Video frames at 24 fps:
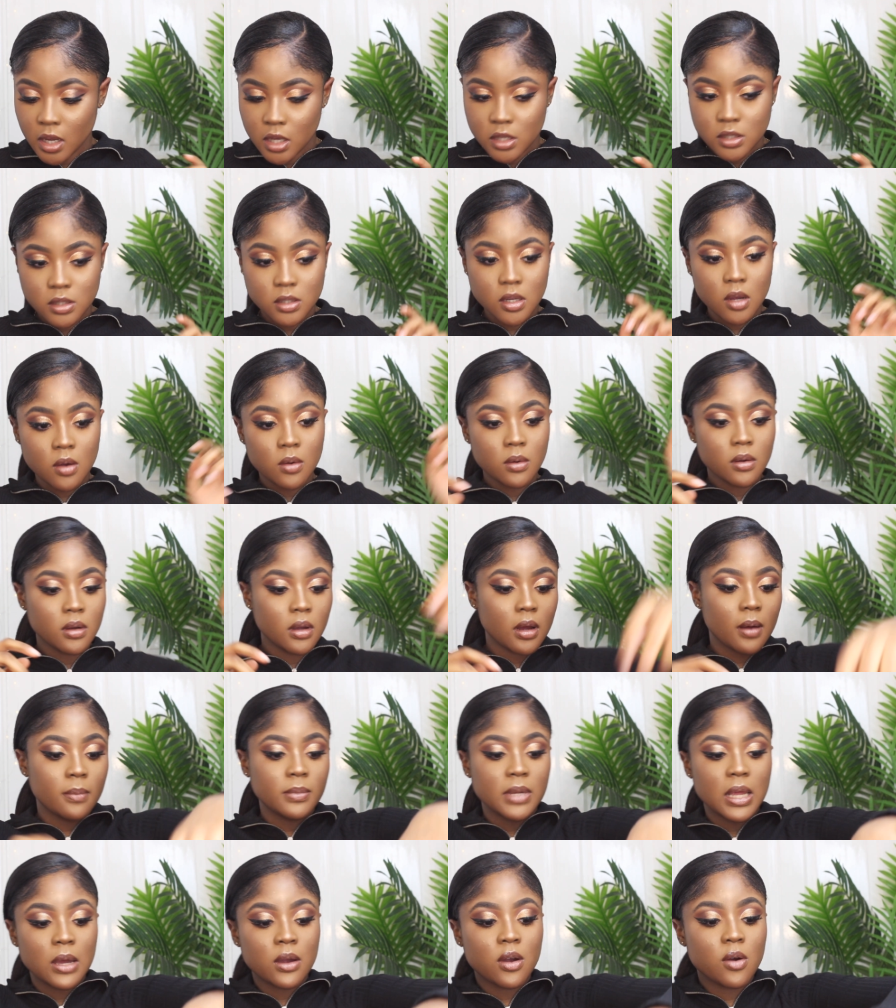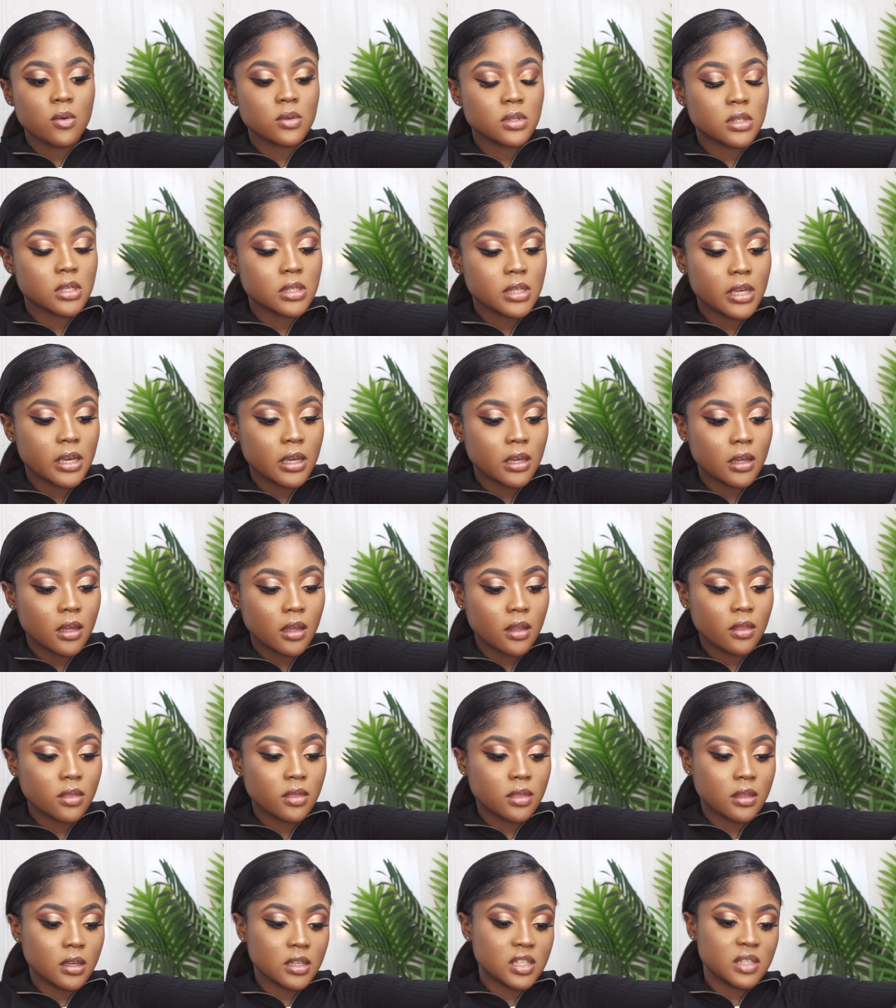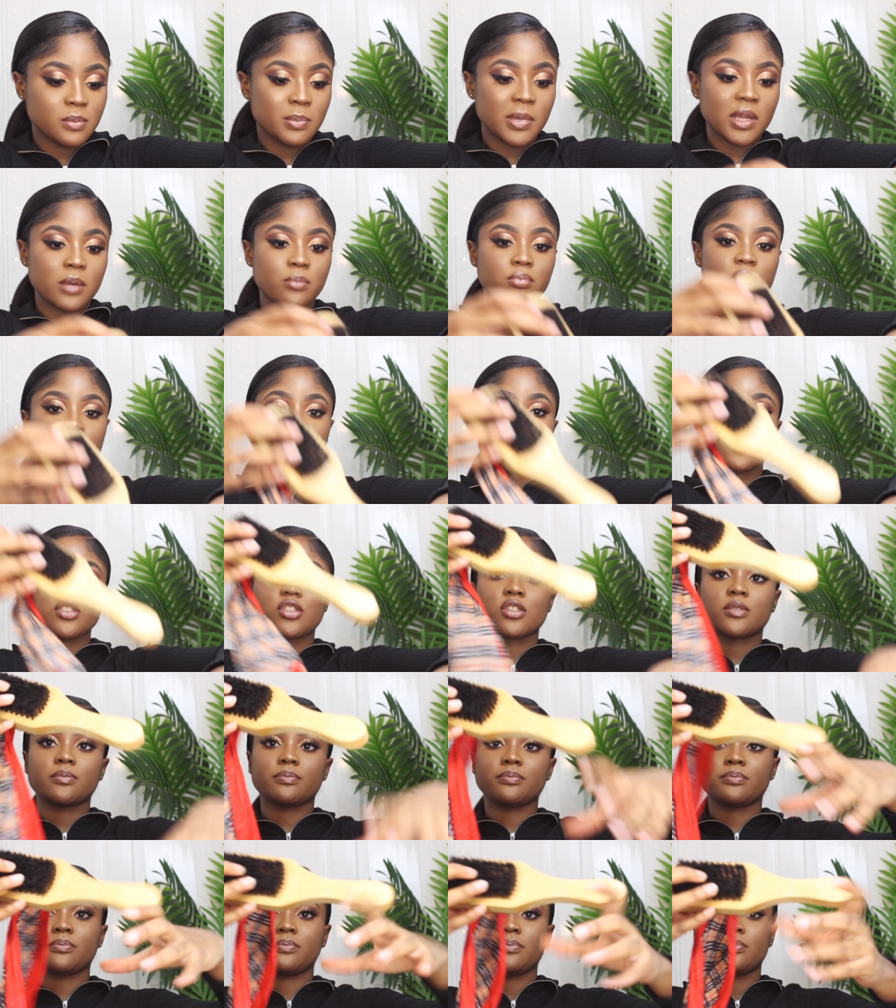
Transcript: So I'm now going to take this big brush.